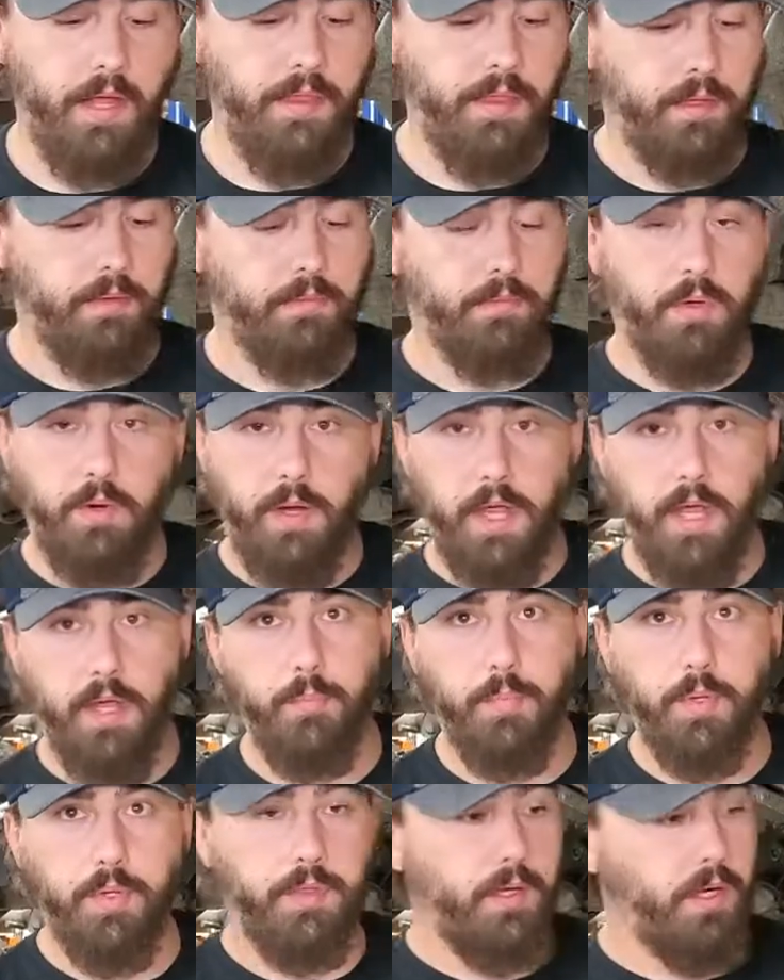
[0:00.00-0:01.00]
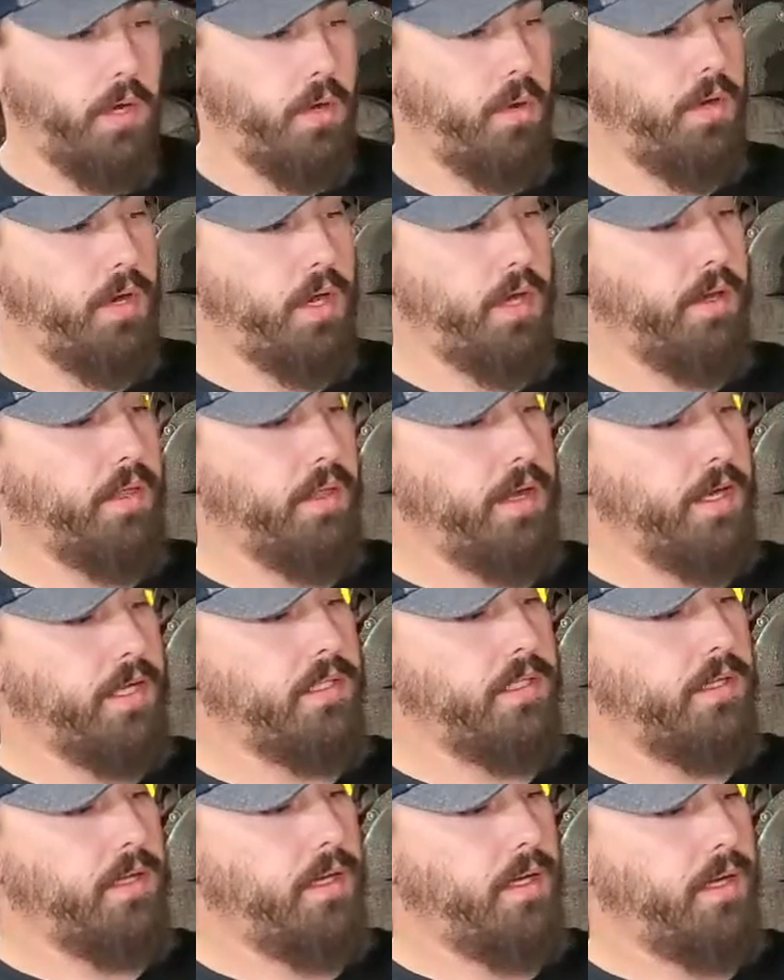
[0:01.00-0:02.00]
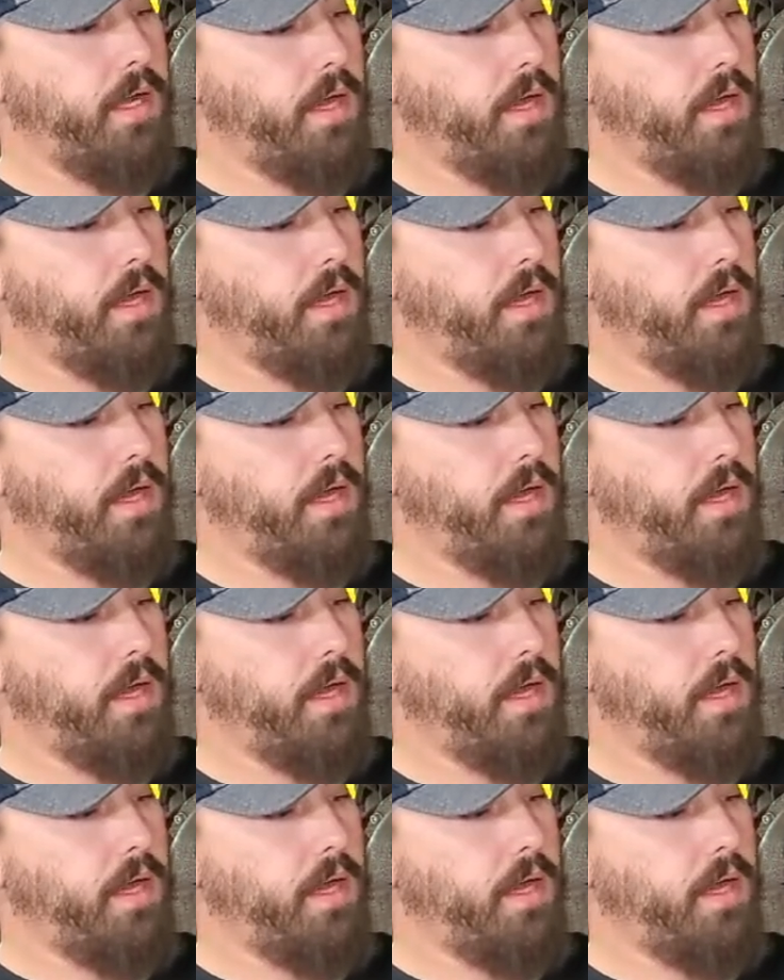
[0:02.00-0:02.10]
and then go ahead and put the cone onto the isolator.